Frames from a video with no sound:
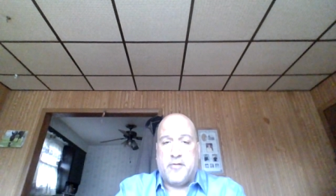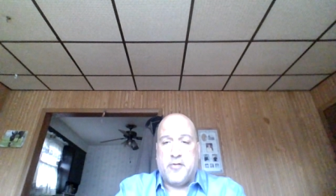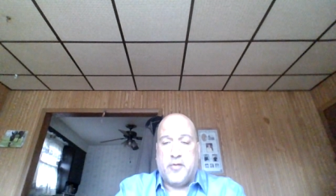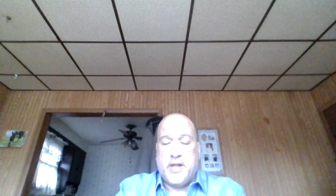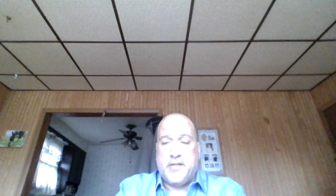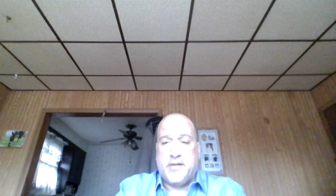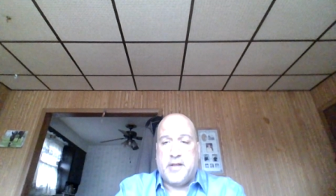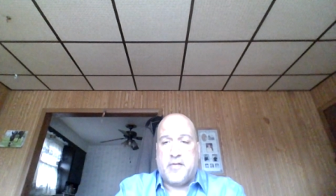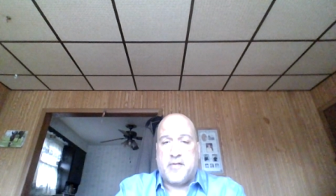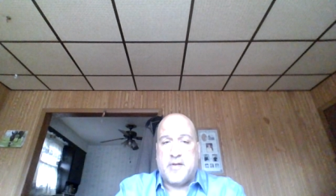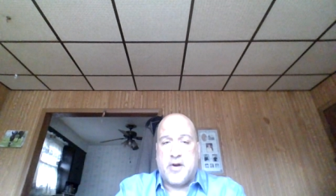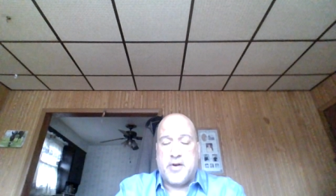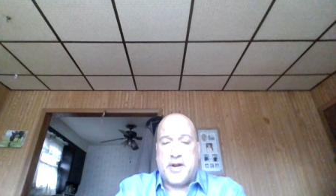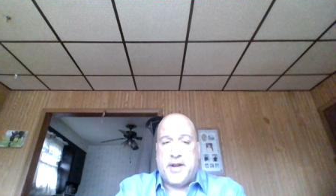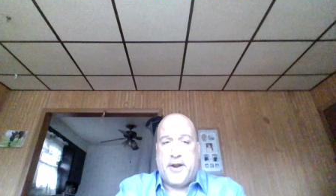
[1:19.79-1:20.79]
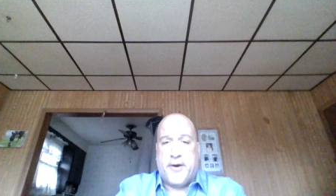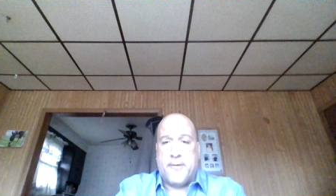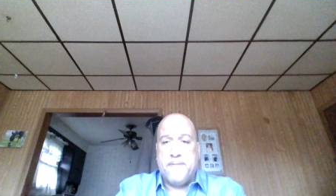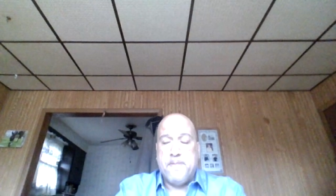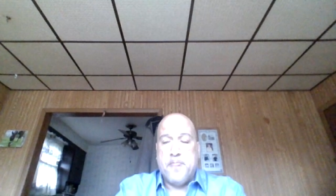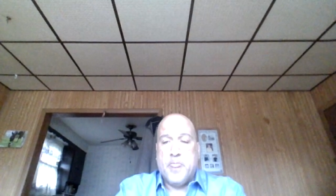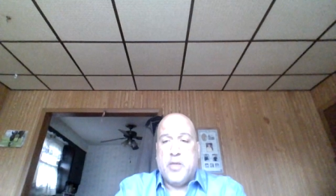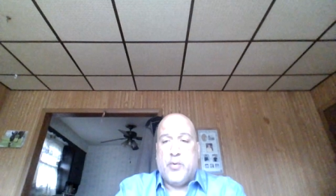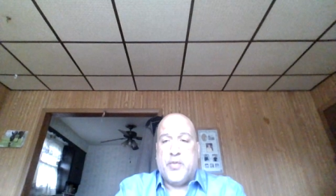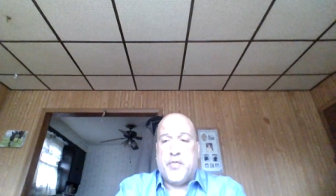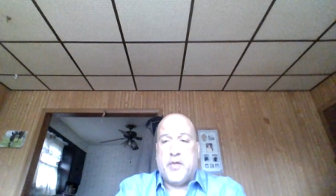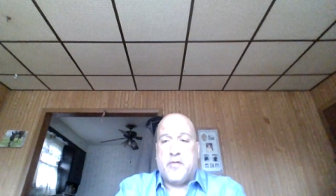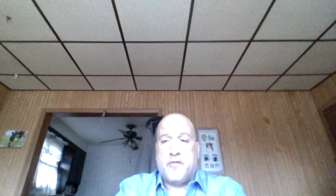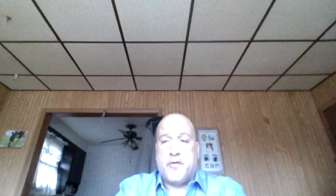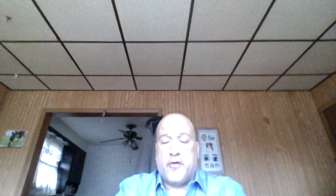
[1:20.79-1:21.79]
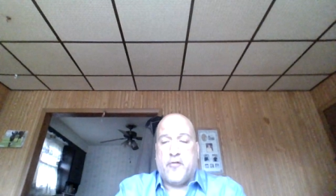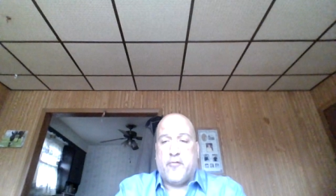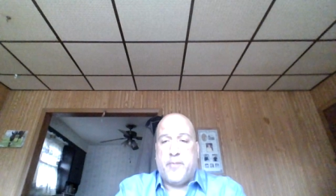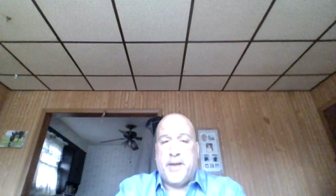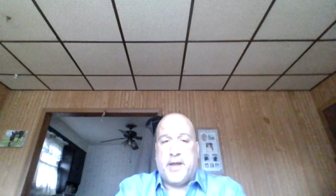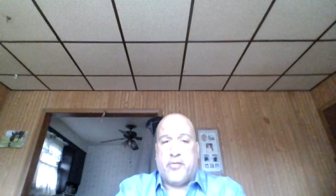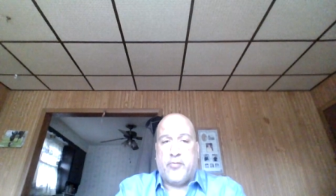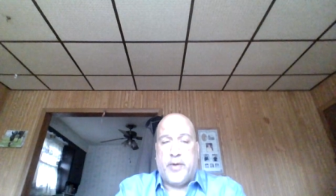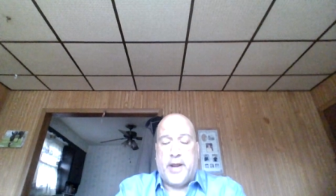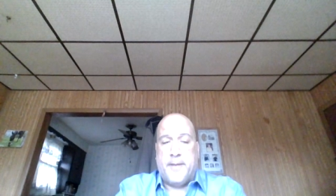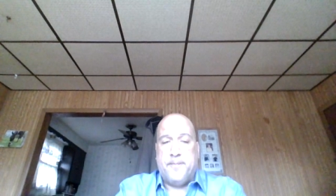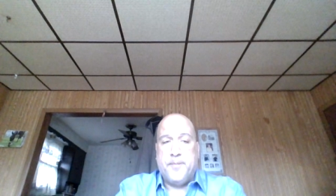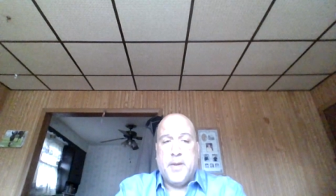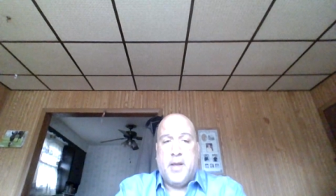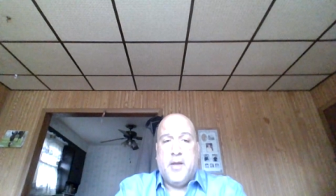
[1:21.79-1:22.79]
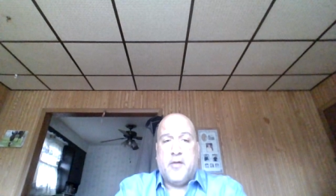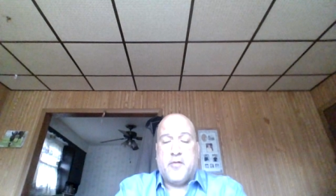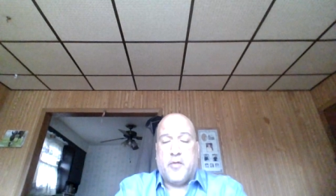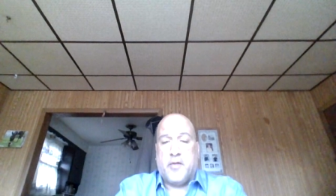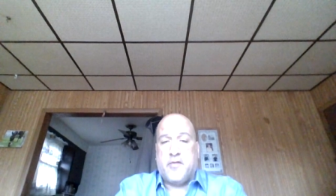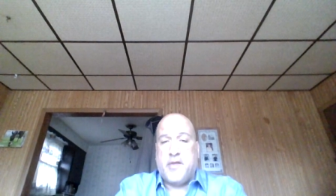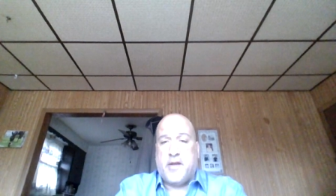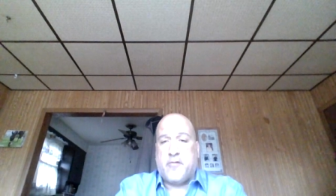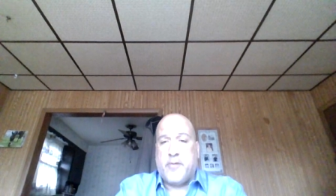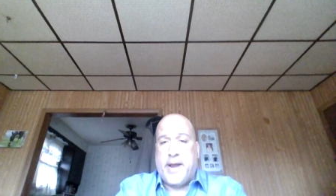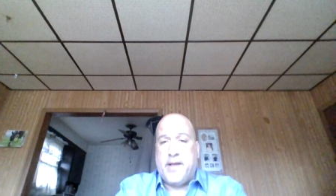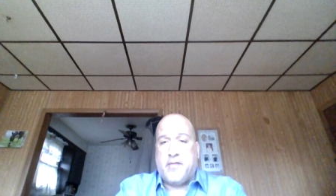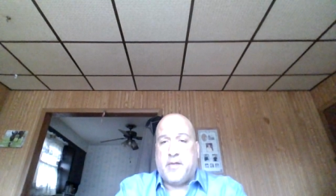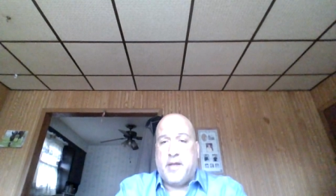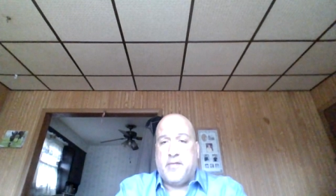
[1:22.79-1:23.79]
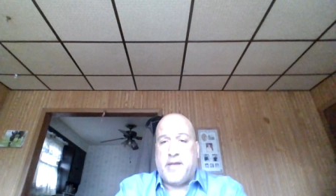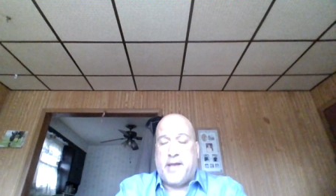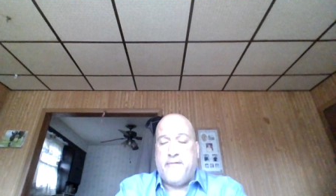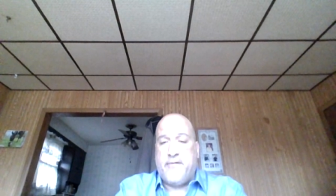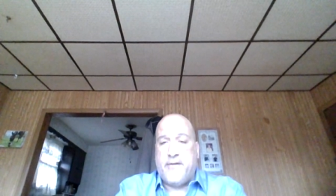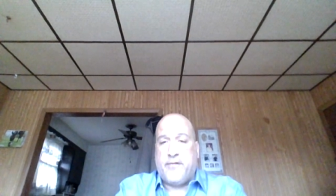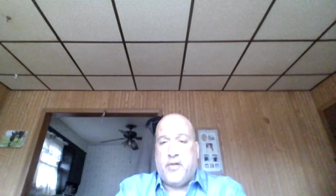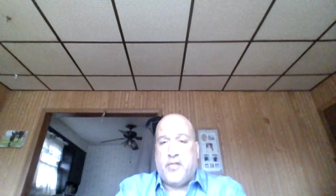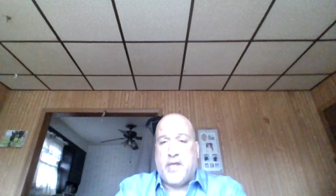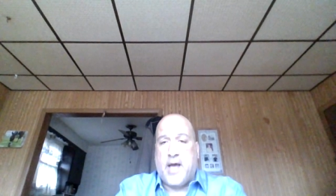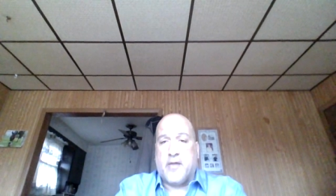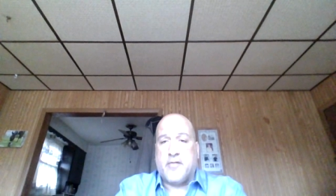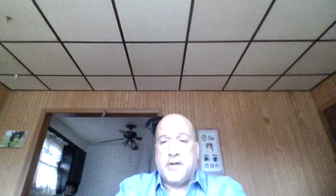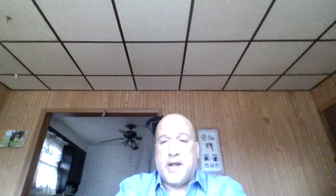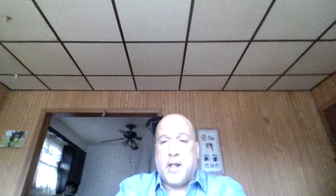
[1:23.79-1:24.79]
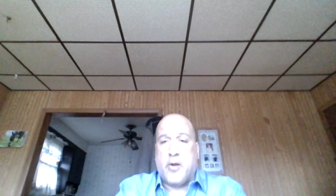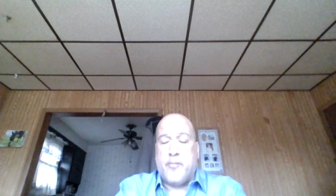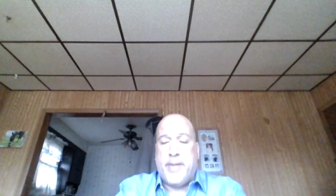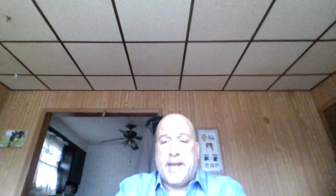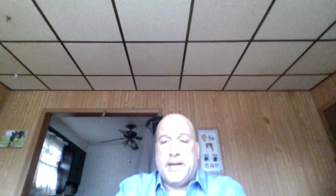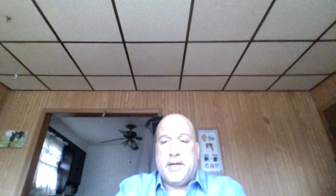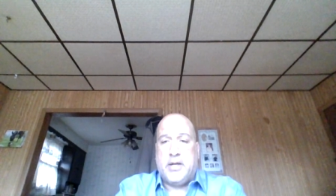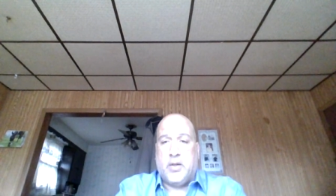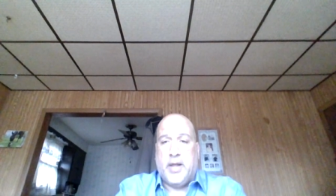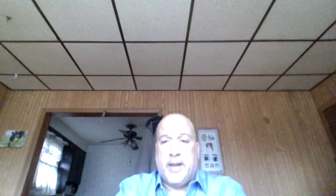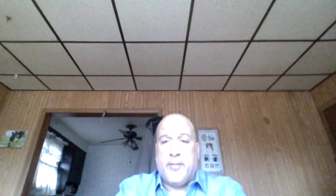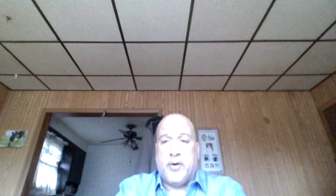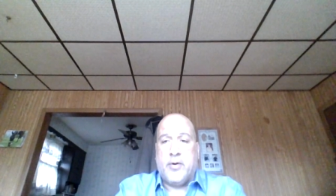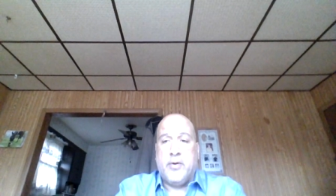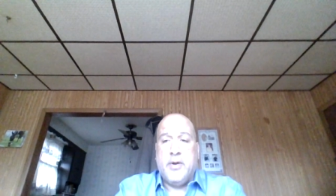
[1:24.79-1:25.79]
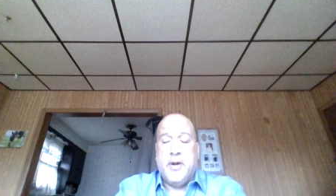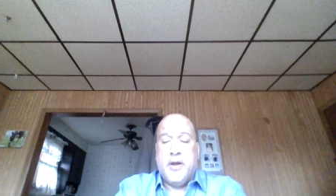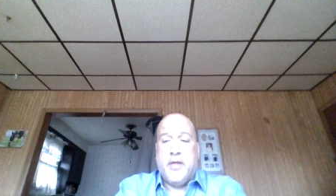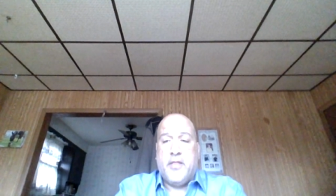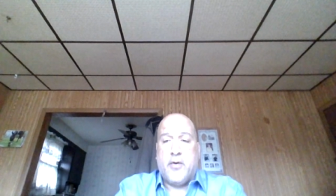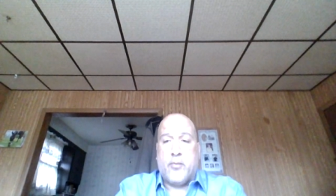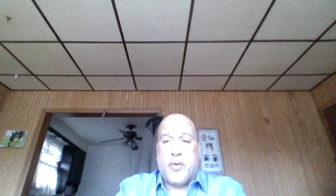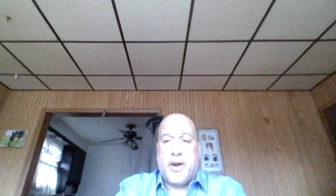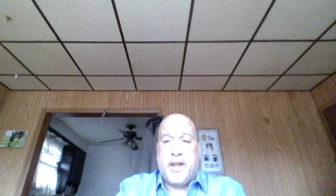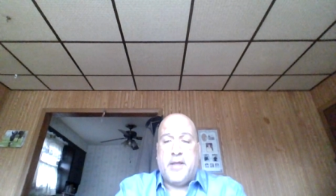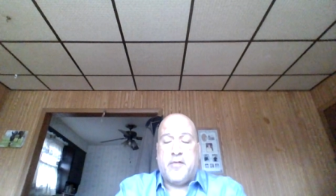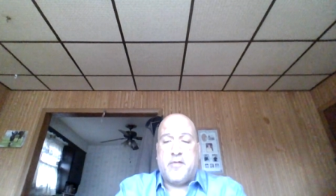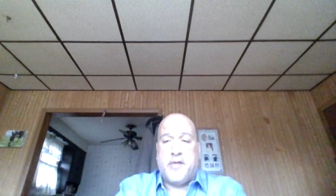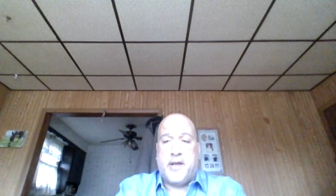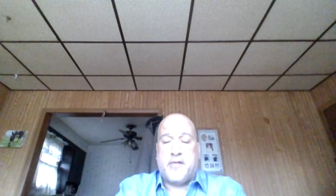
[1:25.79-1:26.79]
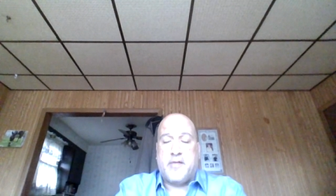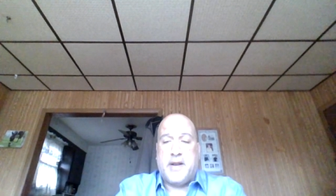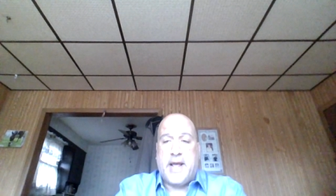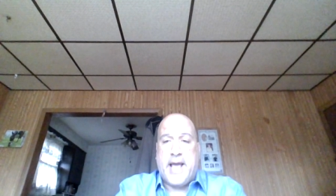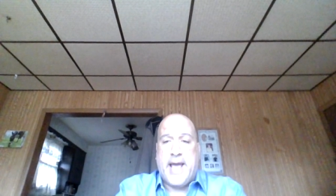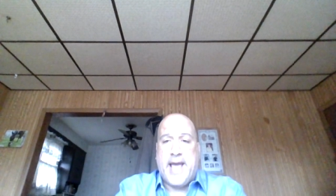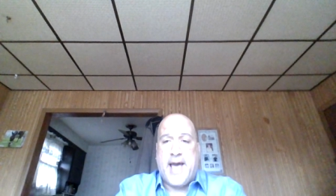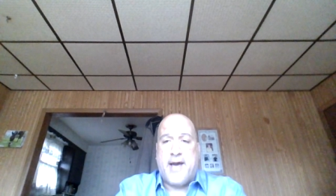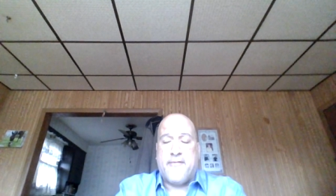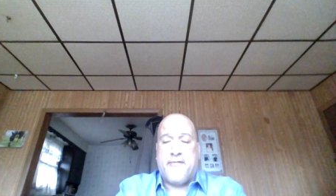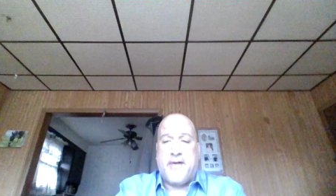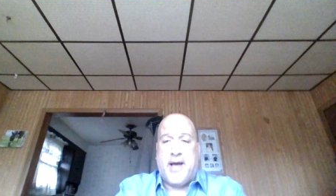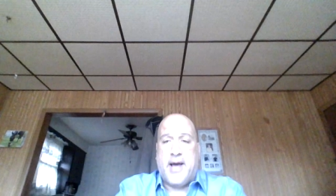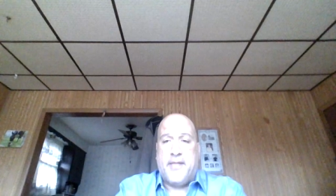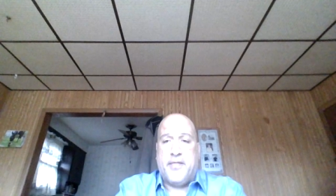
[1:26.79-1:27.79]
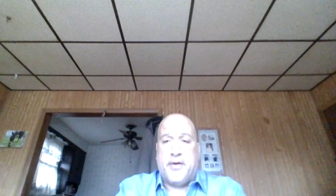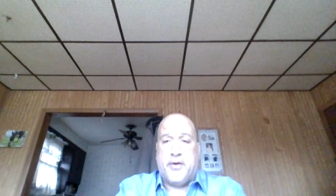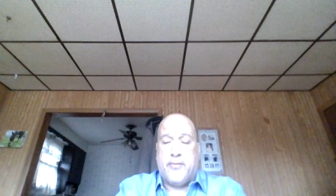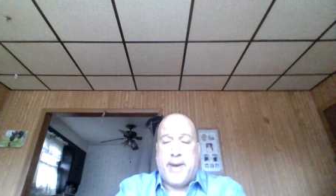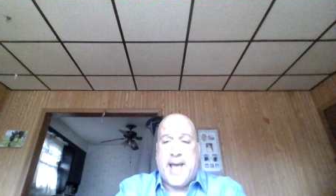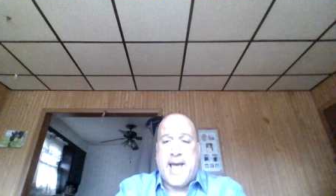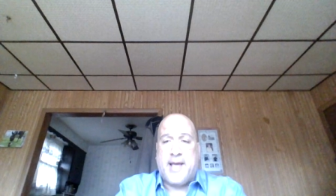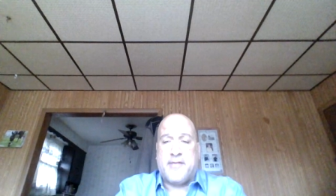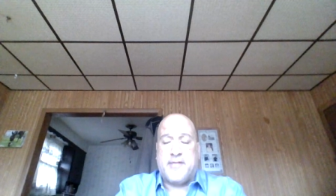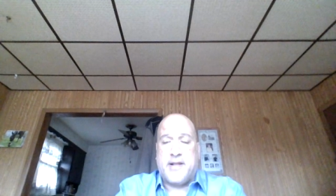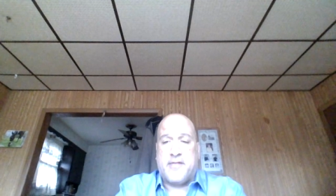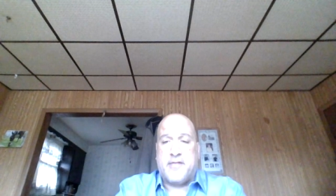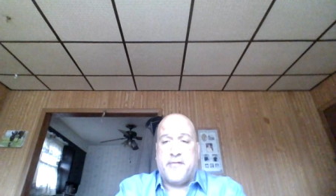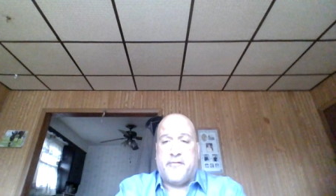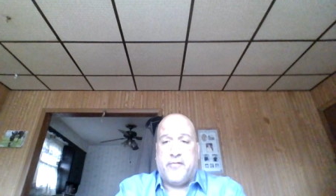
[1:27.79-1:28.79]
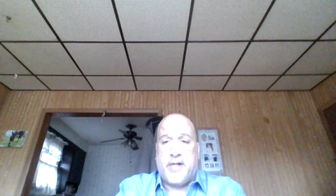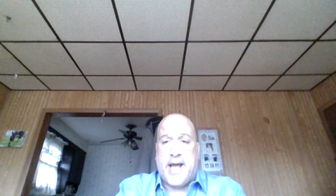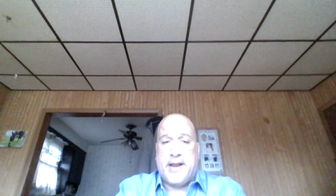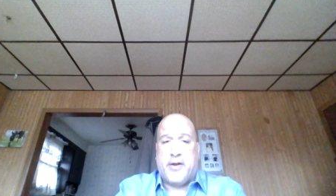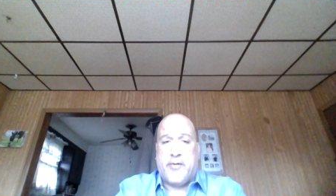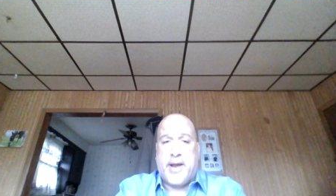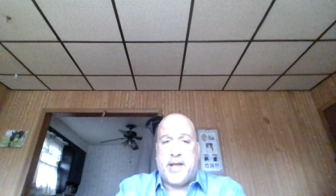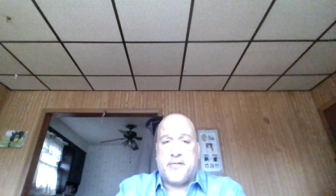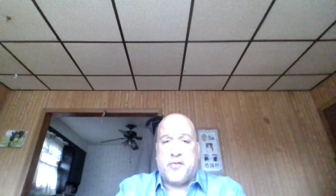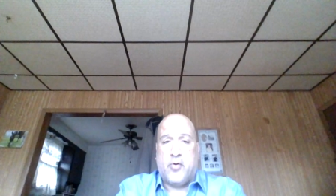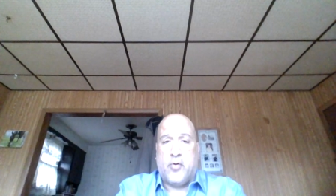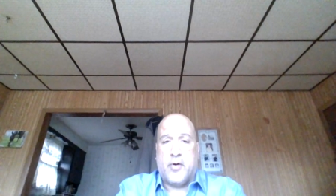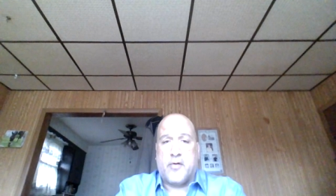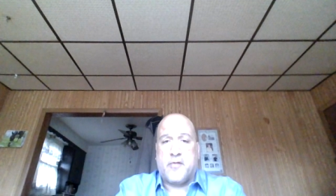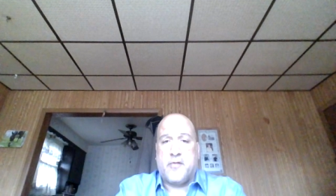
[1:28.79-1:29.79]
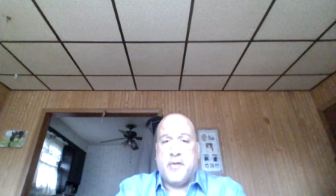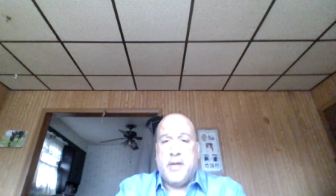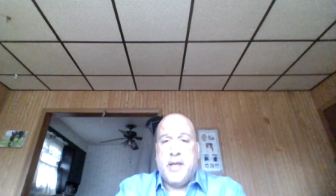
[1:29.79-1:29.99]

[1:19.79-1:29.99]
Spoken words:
So let's get started here with this turf pick three. So the 6th race is a $50,000 maiden claimer. They're running 6.5 on the grass. That's the flat grass course.